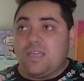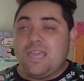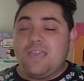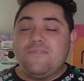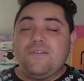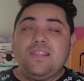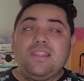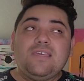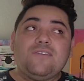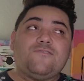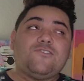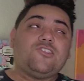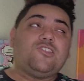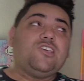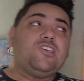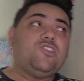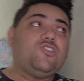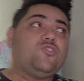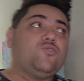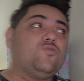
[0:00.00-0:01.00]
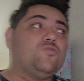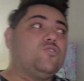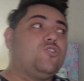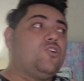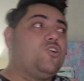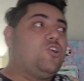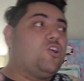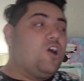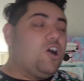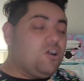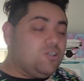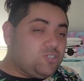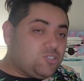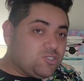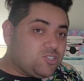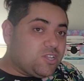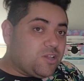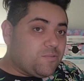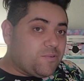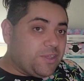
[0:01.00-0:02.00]
even if she should go
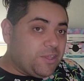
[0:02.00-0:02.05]
to the